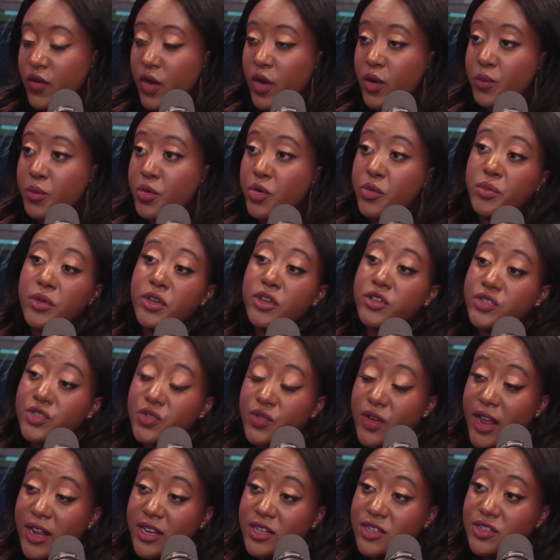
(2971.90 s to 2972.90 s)
of our premier
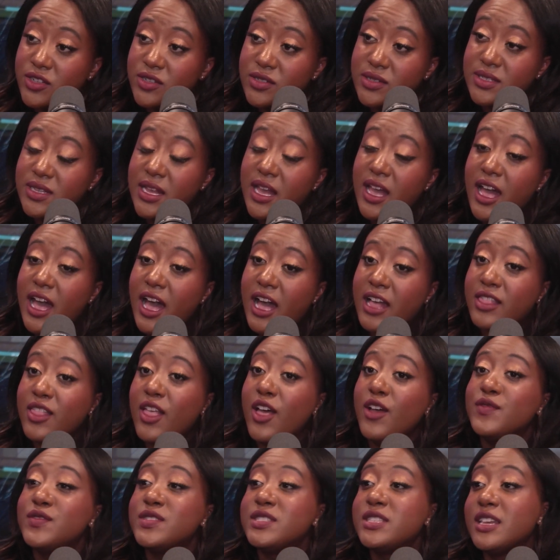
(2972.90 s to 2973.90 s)
directors. I
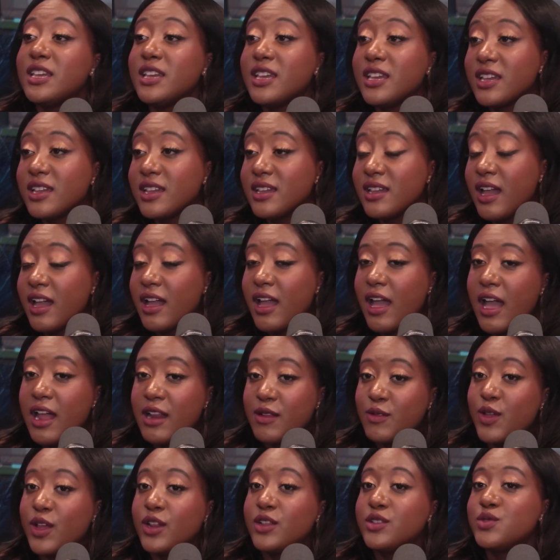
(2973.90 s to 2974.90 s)
love seeing
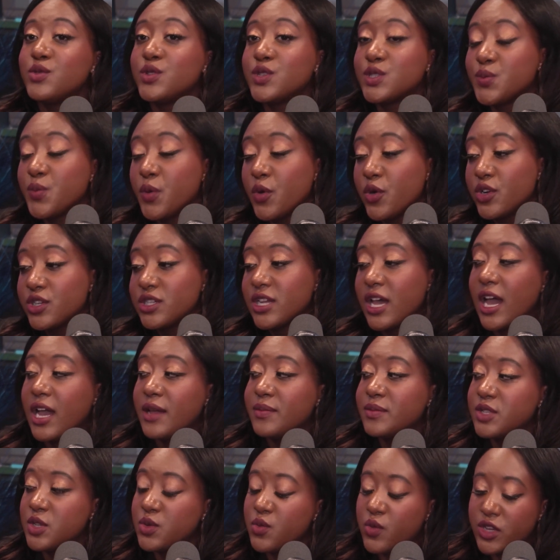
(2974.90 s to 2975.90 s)
and getting to explore
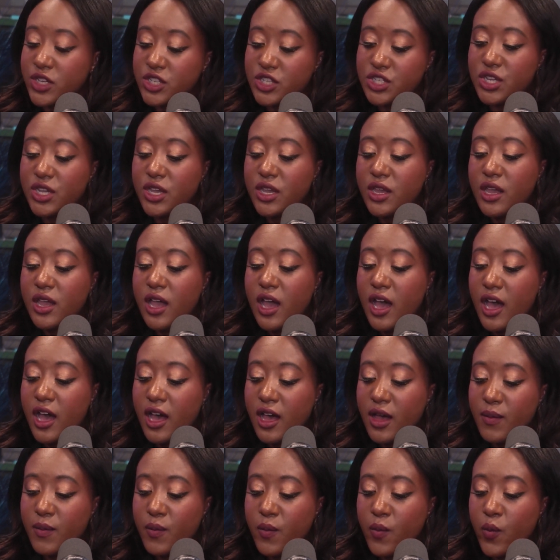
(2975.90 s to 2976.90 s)
times in which
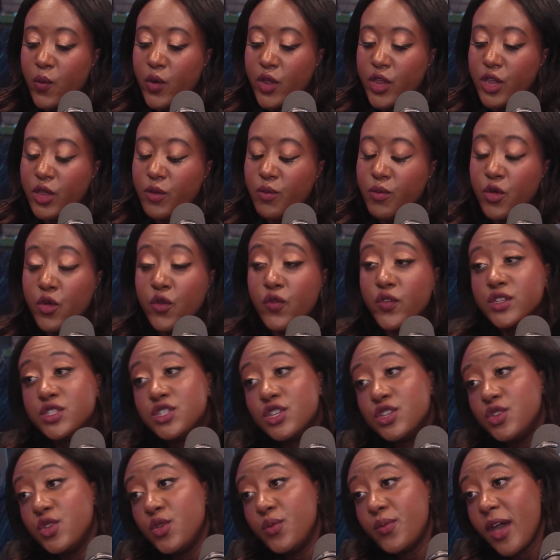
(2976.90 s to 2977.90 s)
we move
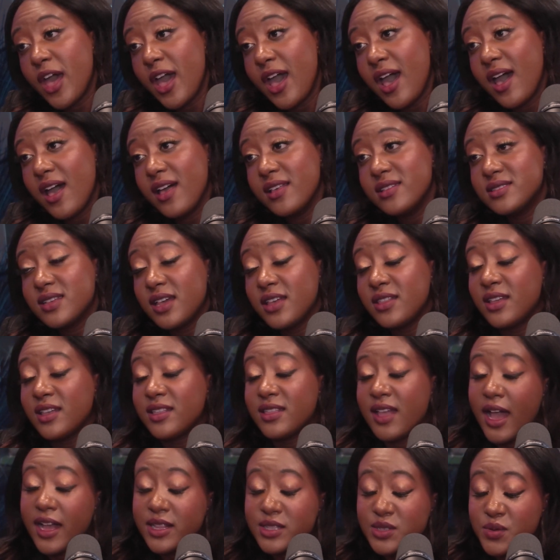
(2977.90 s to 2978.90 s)
into new paths. I
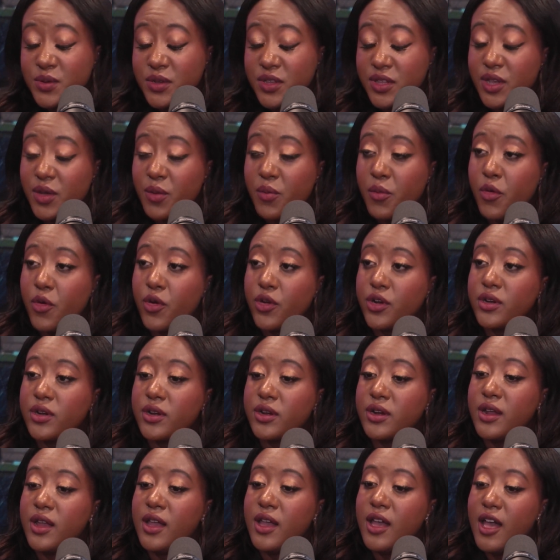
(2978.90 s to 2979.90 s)
think that's really
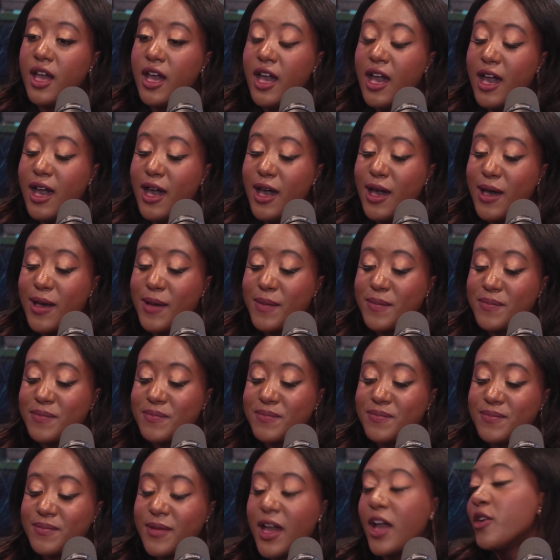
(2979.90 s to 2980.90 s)
important. I
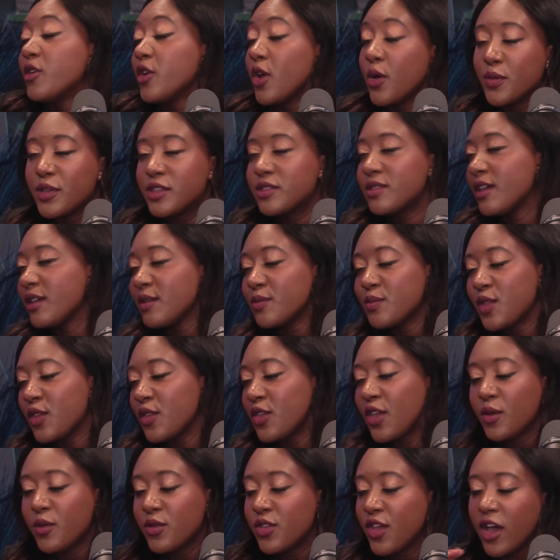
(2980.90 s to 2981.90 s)
don't know, but
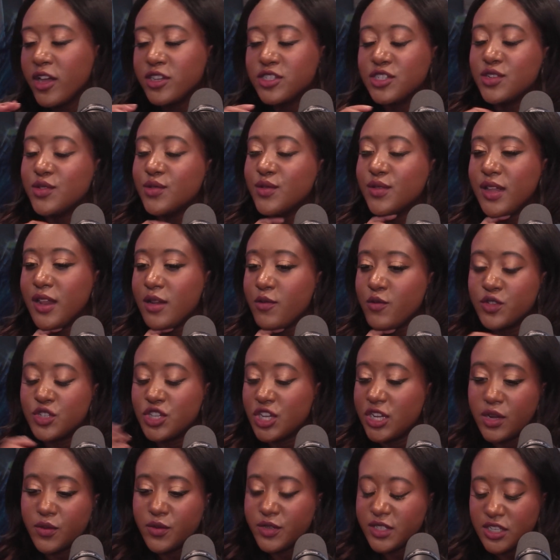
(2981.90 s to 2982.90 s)
the thing with Ingenue and
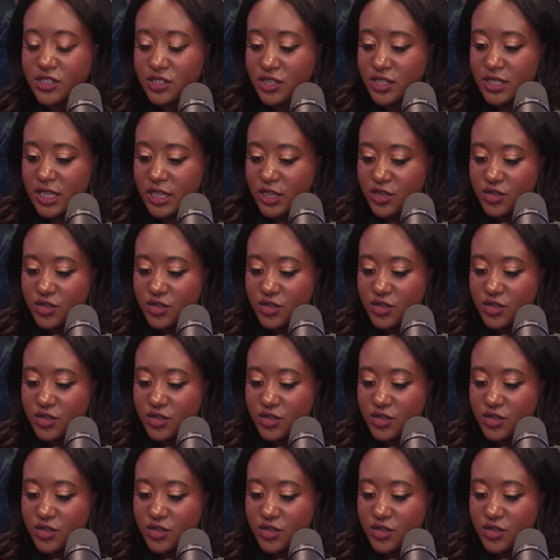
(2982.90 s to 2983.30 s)
Regina was just